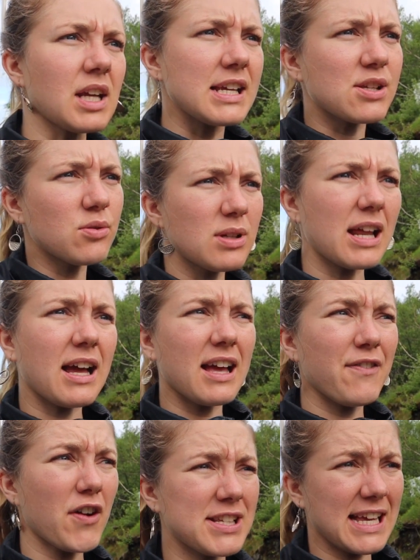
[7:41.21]
It's called,
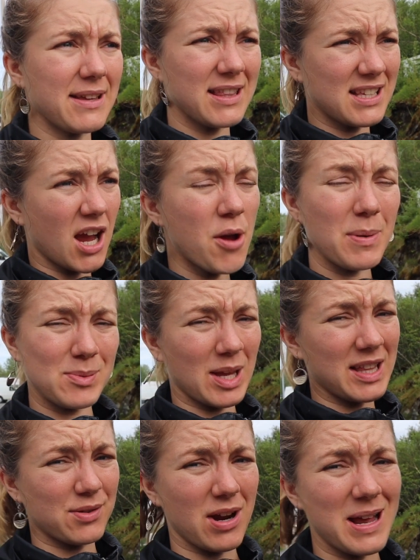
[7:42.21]
if I'm saying this, I hope I'm
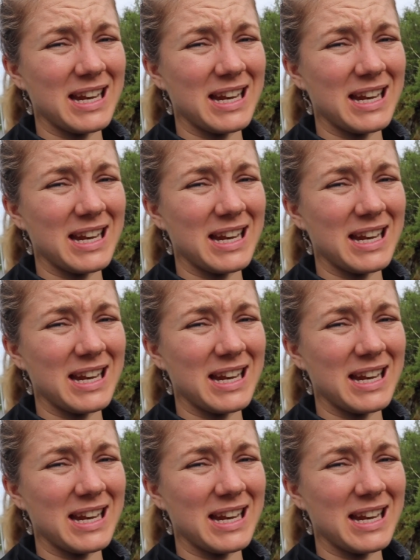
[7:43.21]
saying this right,